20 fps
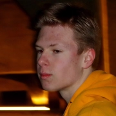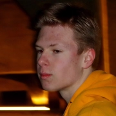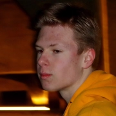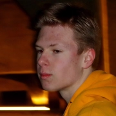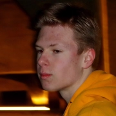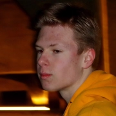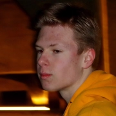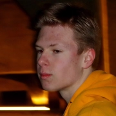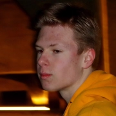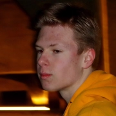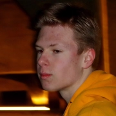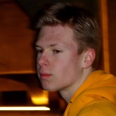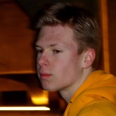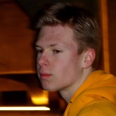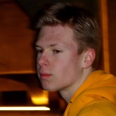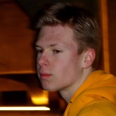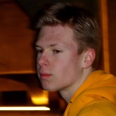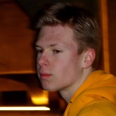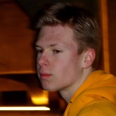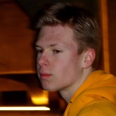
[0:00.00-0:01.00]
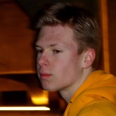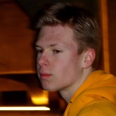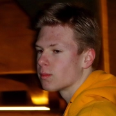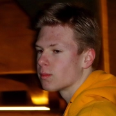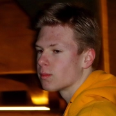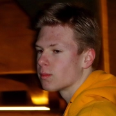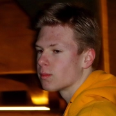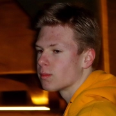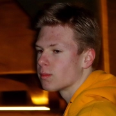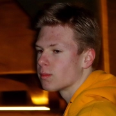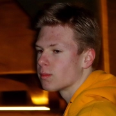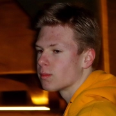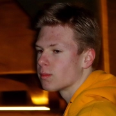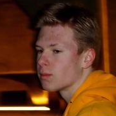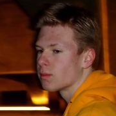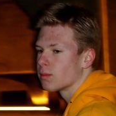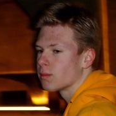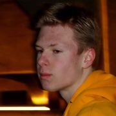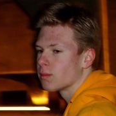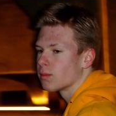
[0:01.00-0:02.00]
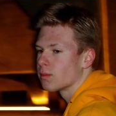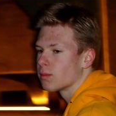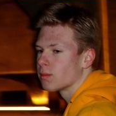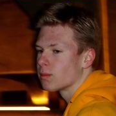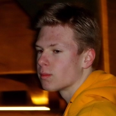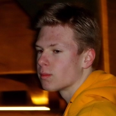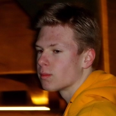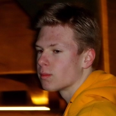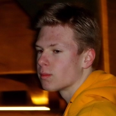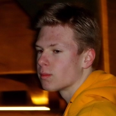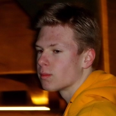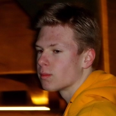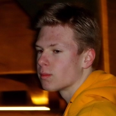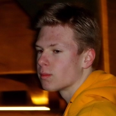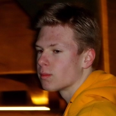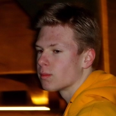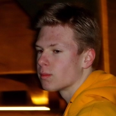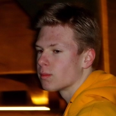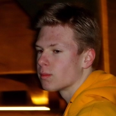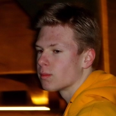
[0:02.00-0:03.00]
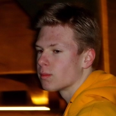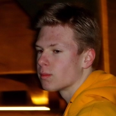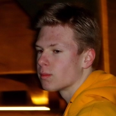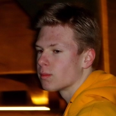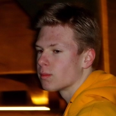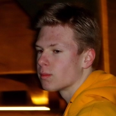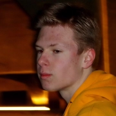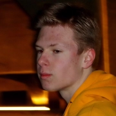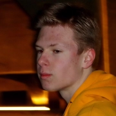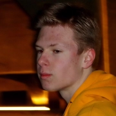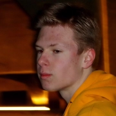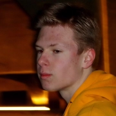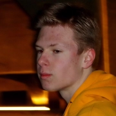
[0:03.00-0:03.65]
This is a still picture; no speech is visible.